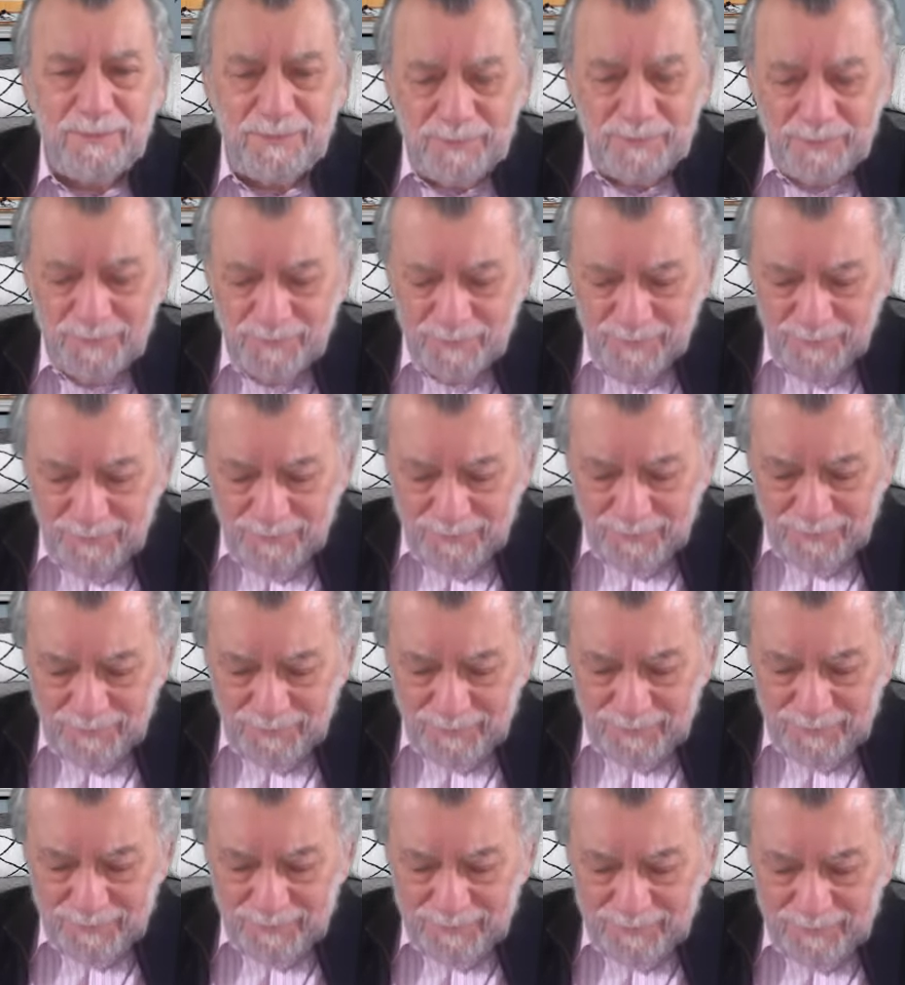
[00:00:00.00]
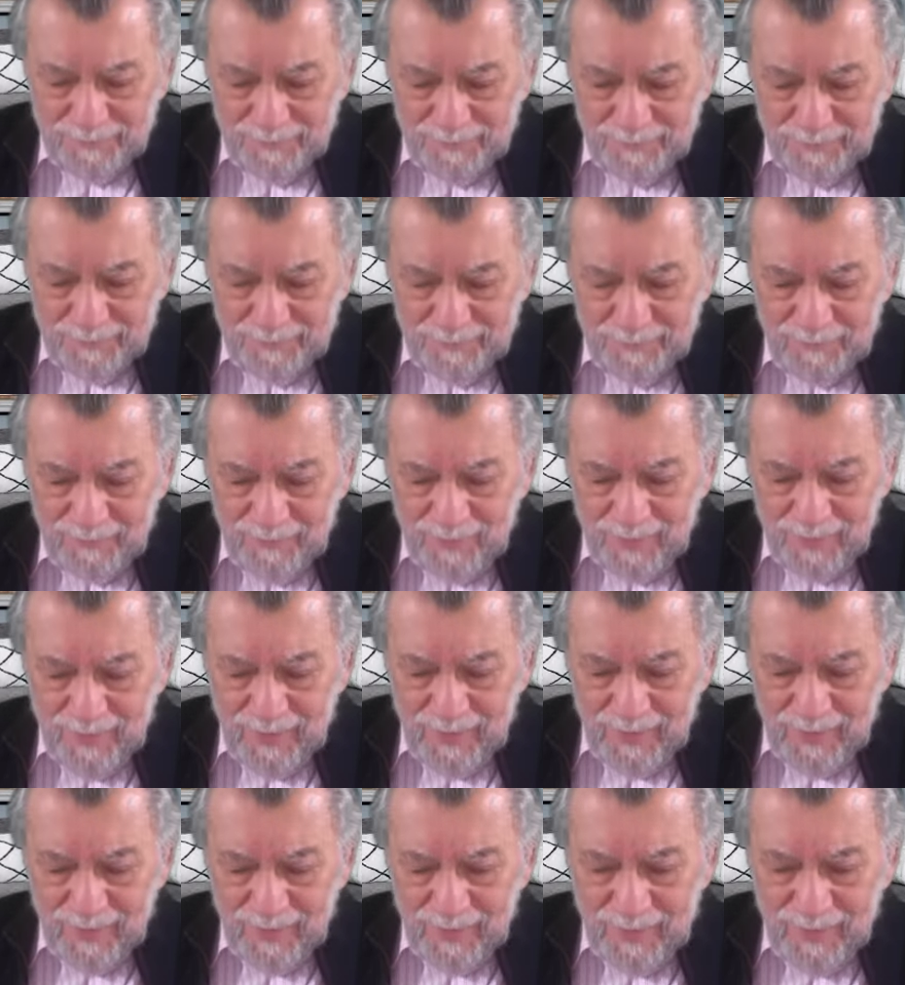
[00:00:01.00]

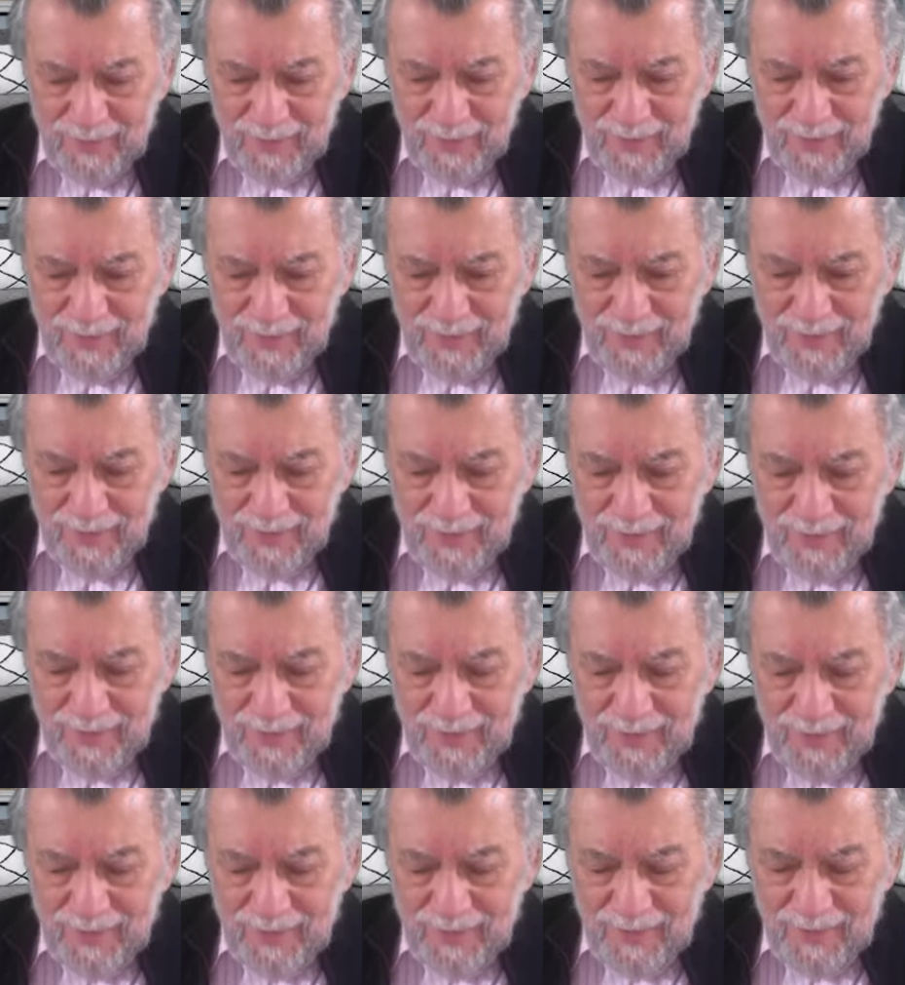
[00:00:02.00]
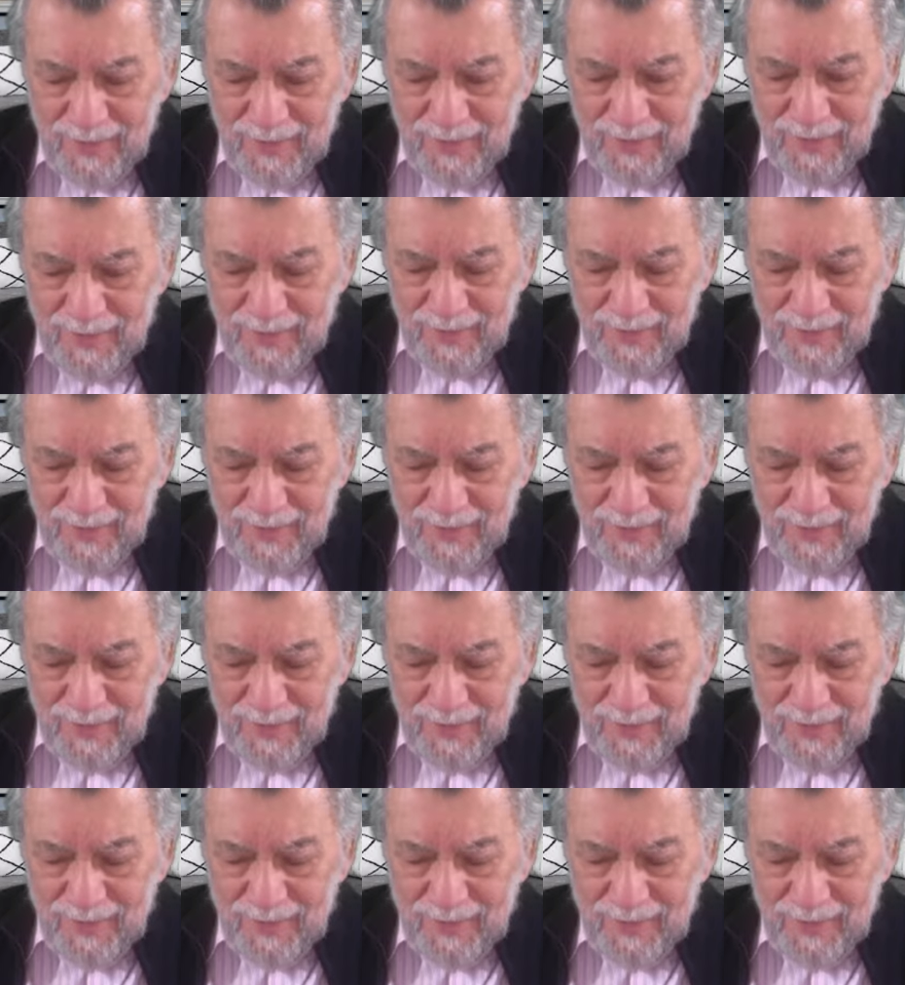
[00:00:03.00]
Nobody speaks.